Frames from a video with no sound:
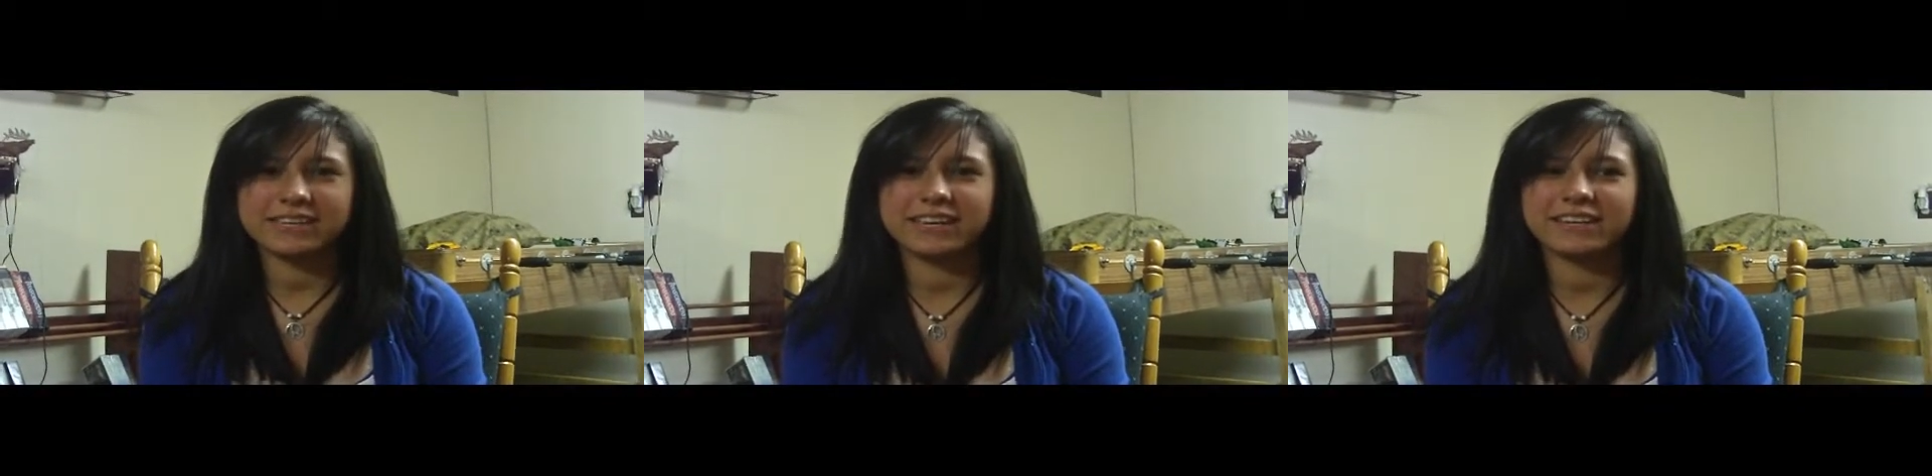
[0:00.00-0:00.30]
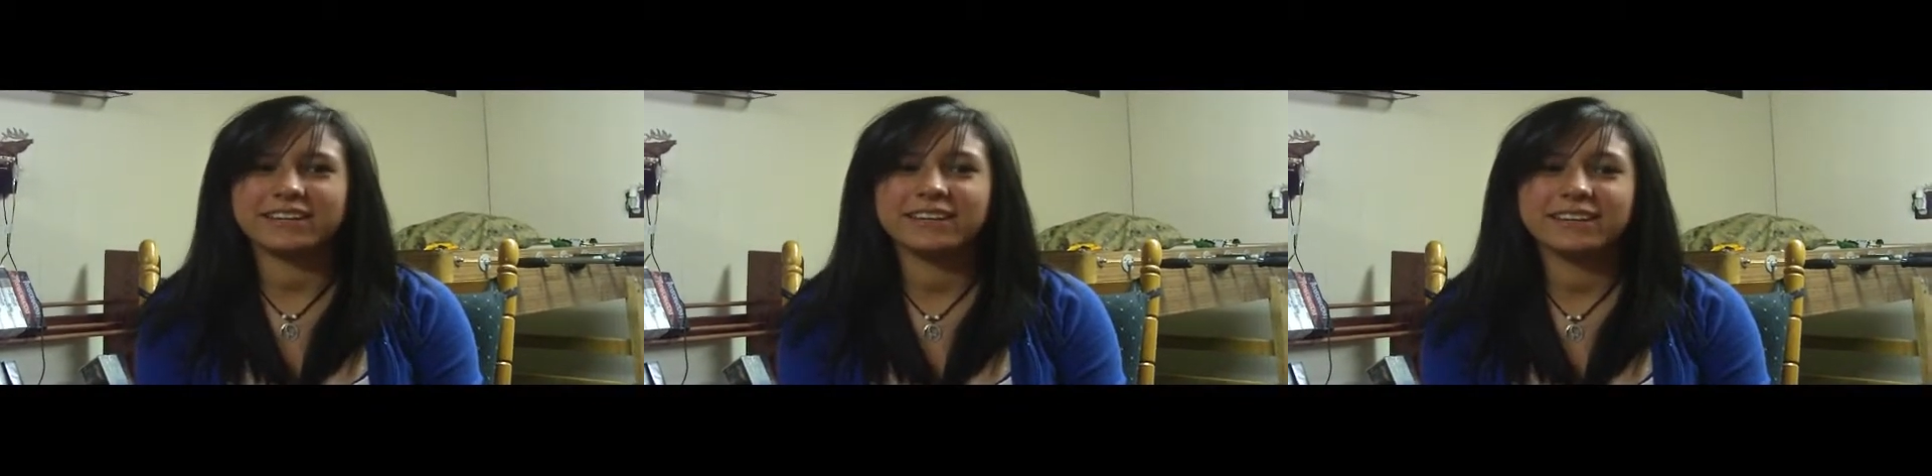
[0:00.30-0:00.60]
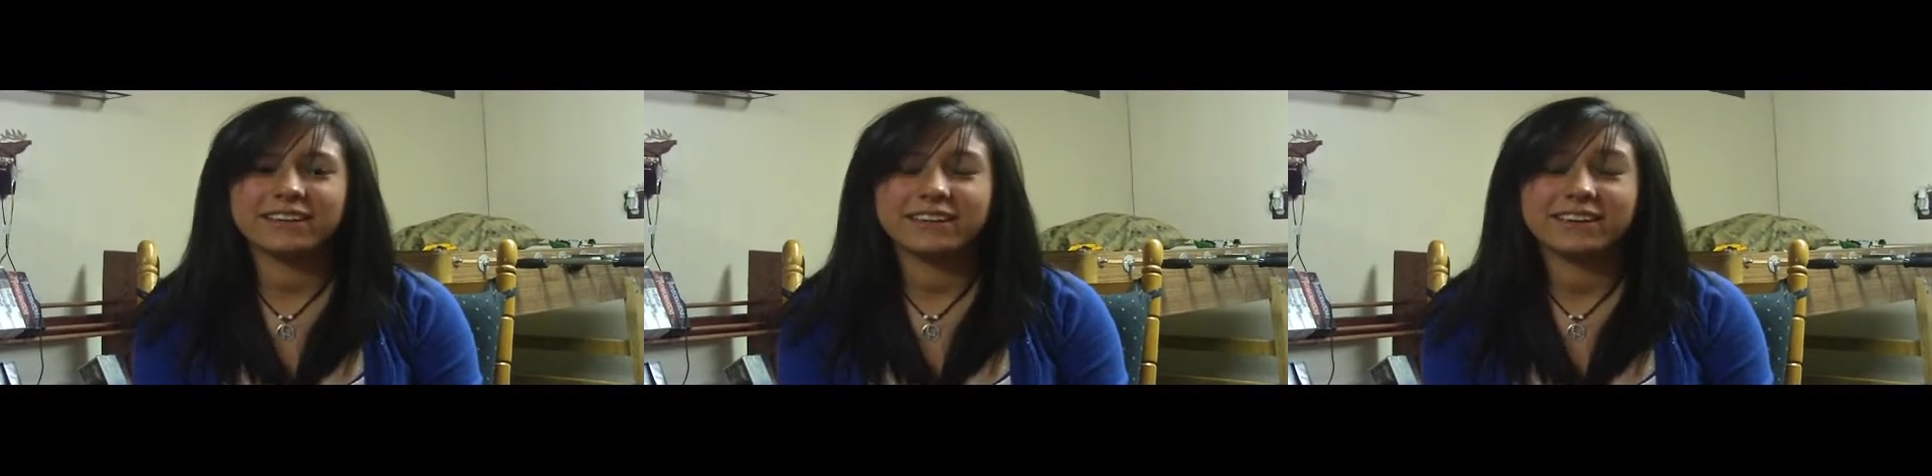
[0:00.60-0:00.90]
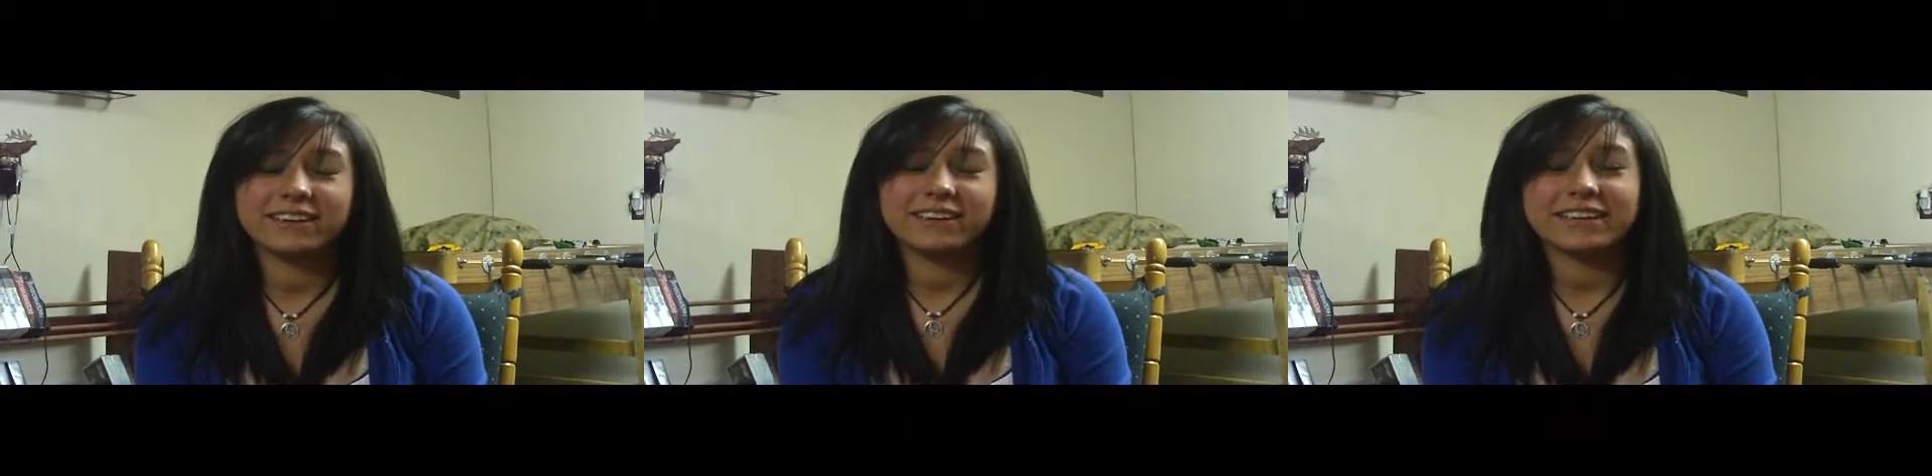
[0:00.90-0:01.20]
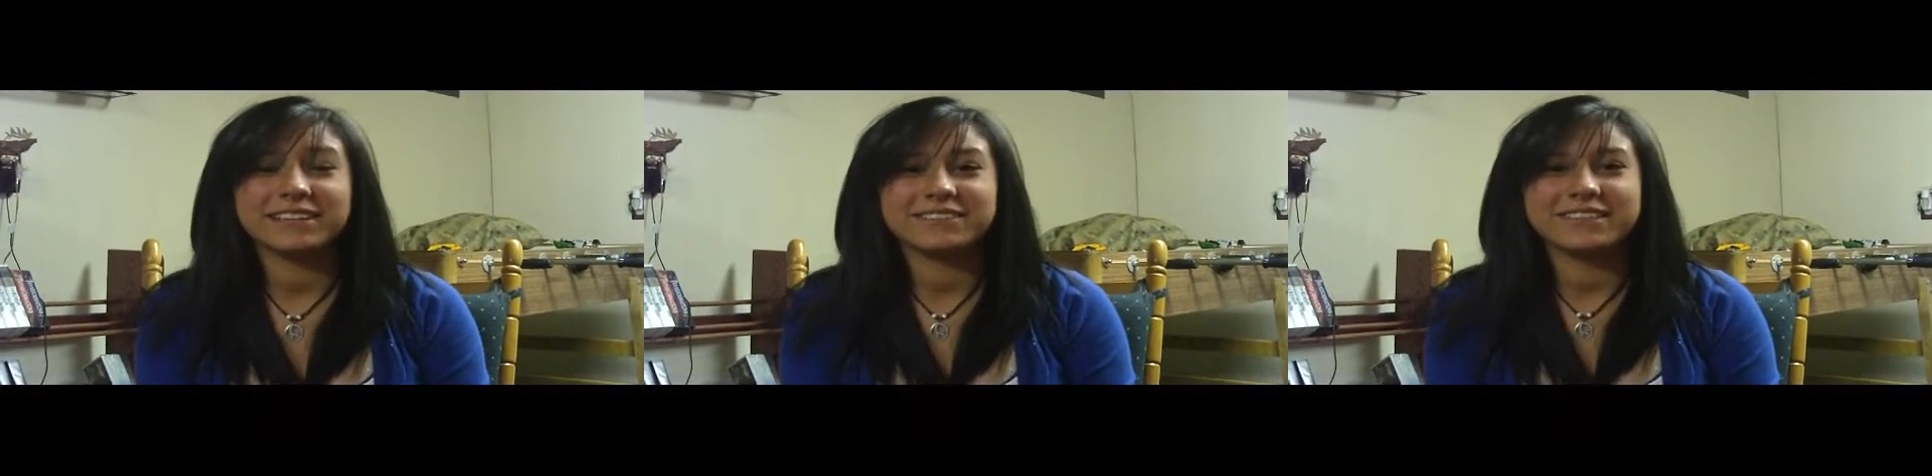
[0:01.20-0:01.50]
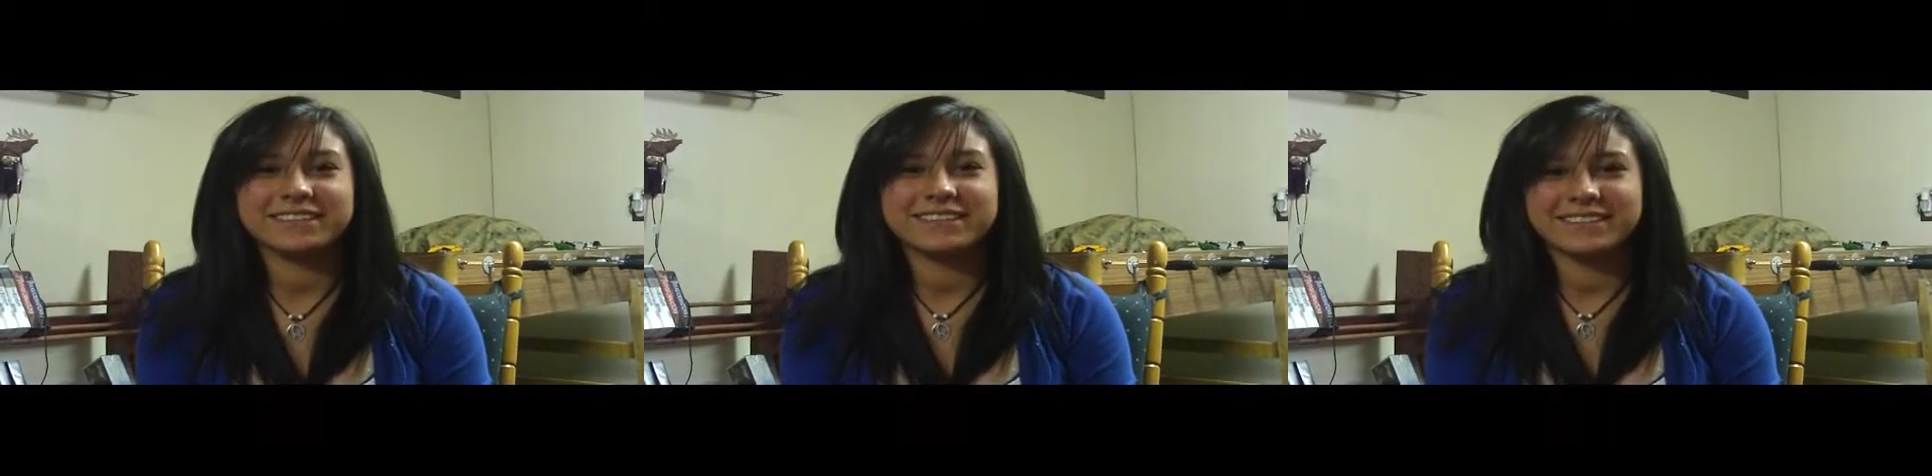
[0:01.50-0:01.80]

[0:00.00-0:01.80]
And guess what?